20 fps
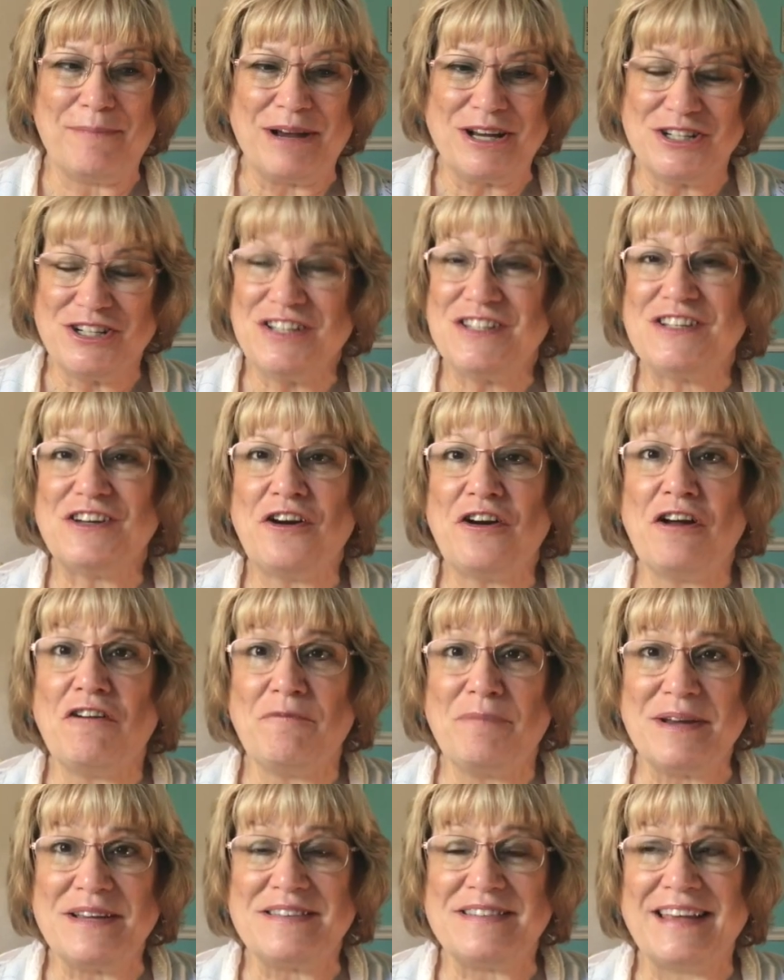I should start
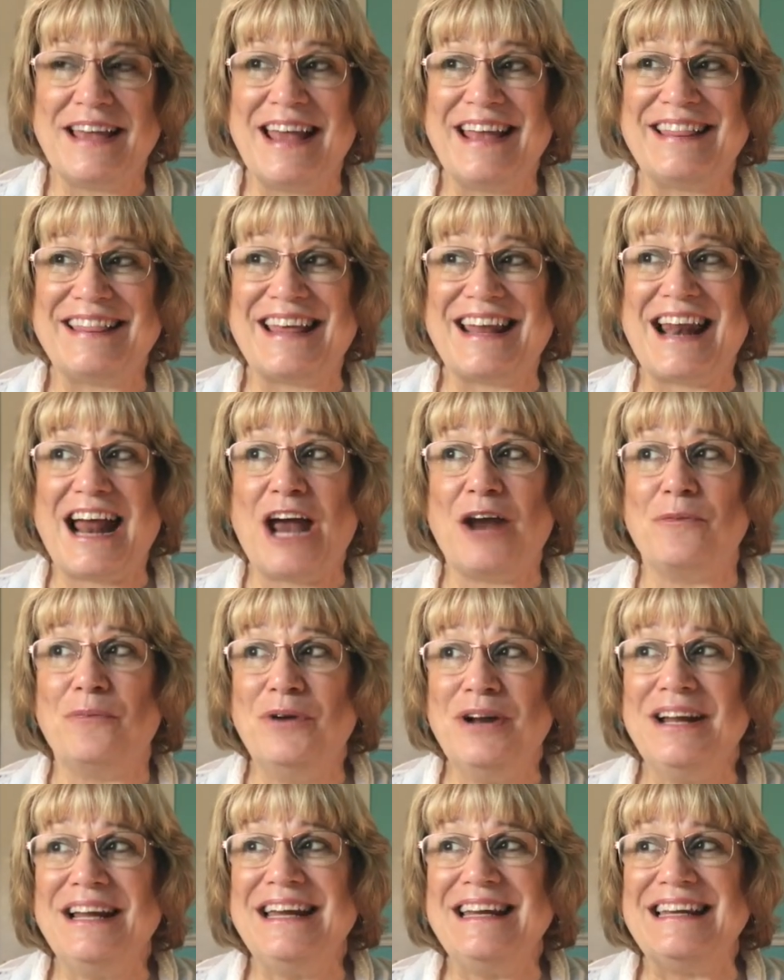off by saying that I
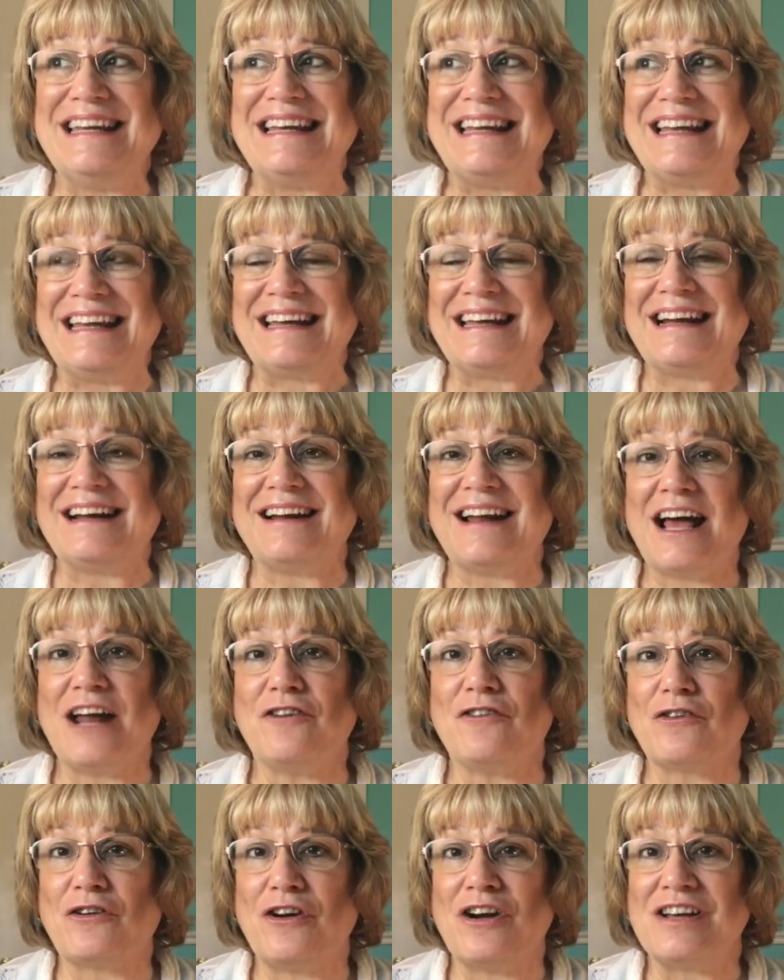really didn't get a lot
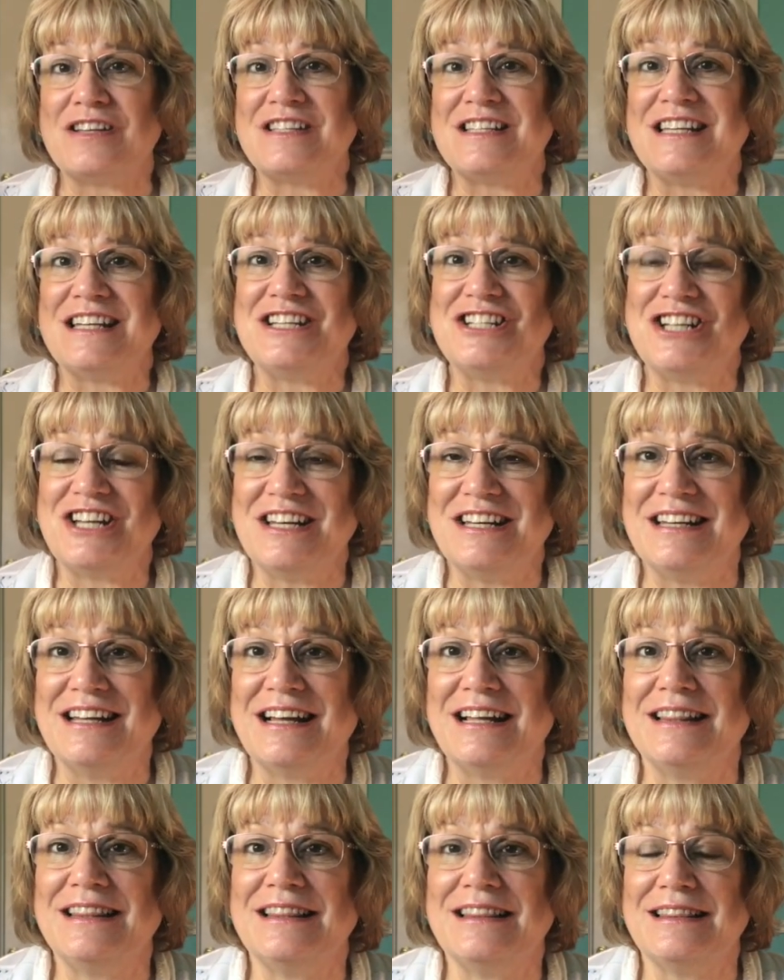of cross-stitching
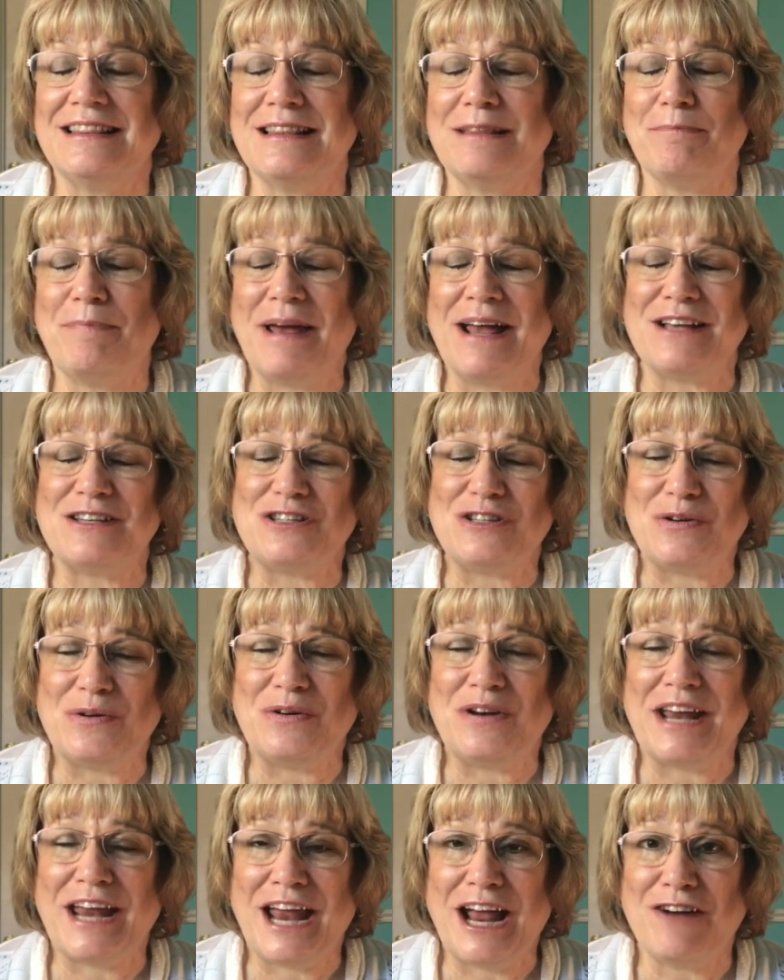done the past
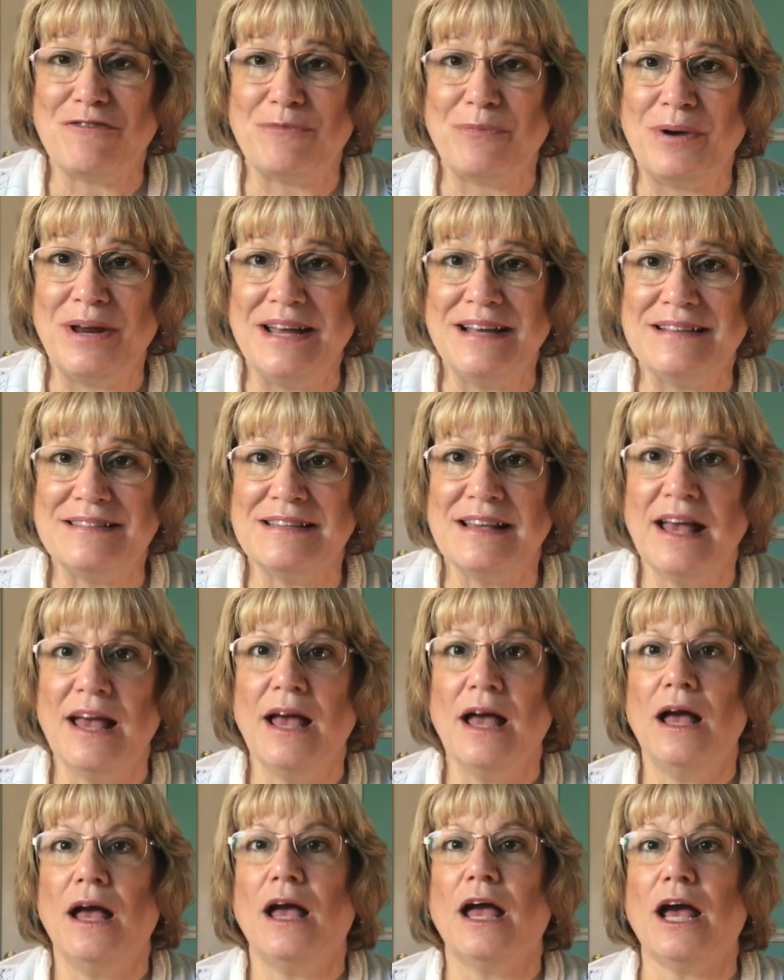2.5 weeks.
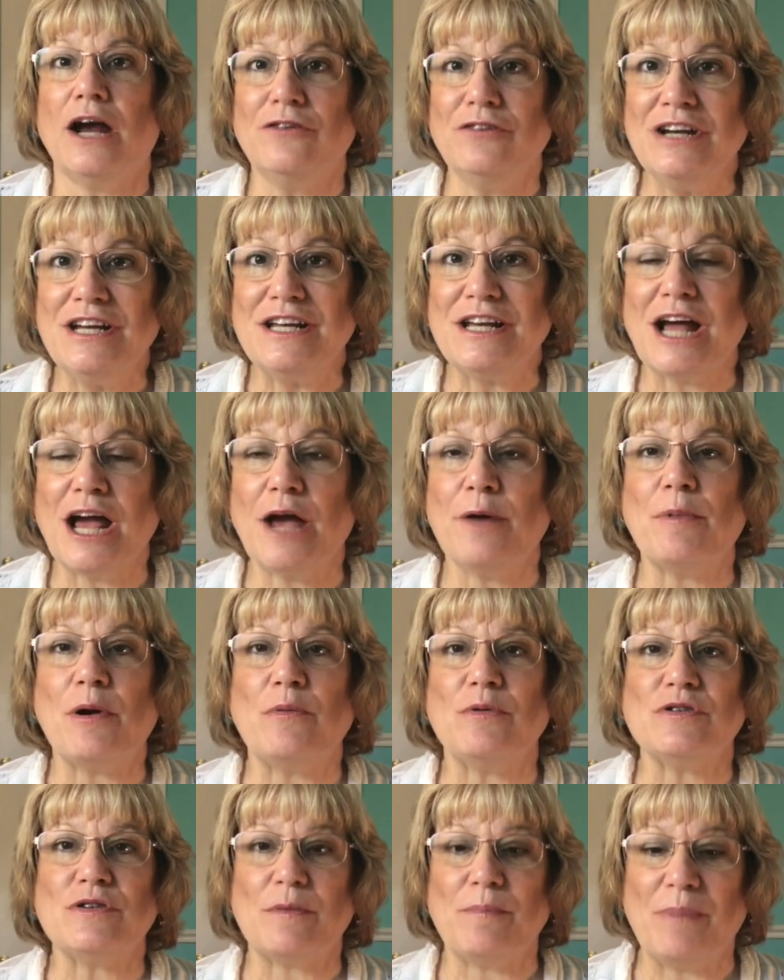Every time I
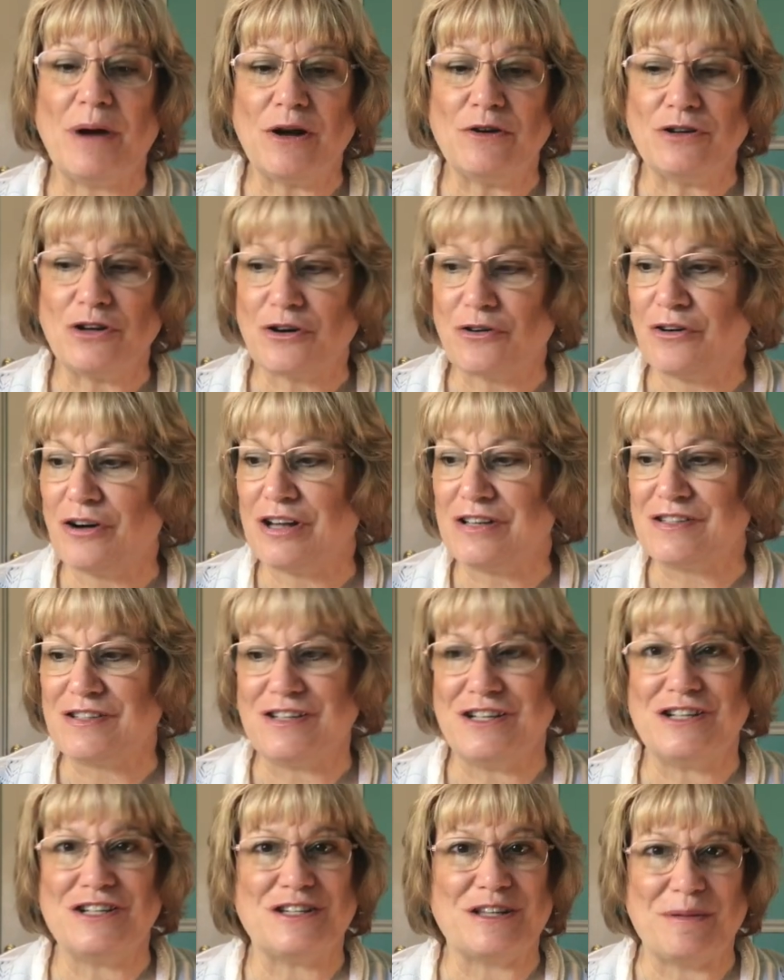was about to
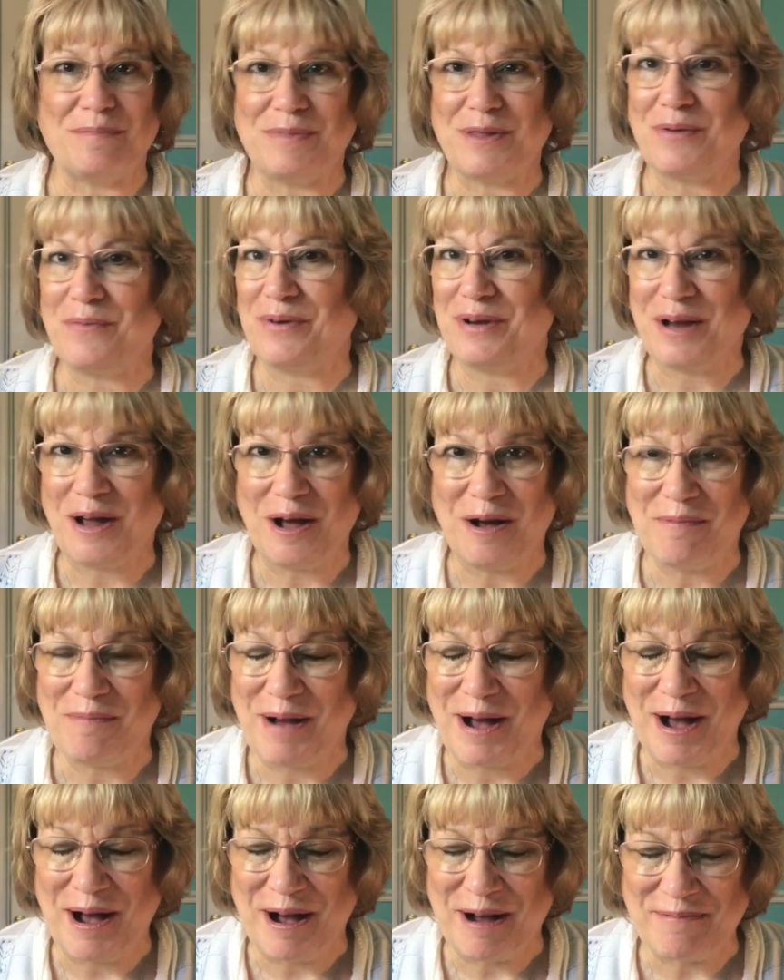cross-stitch, something would come
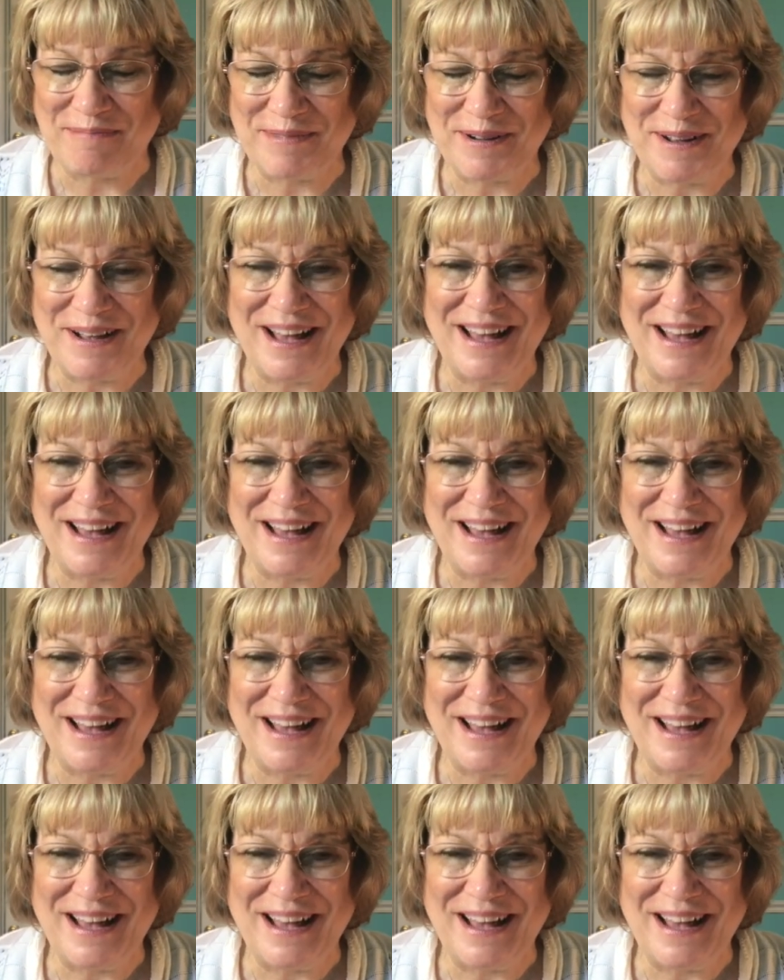up.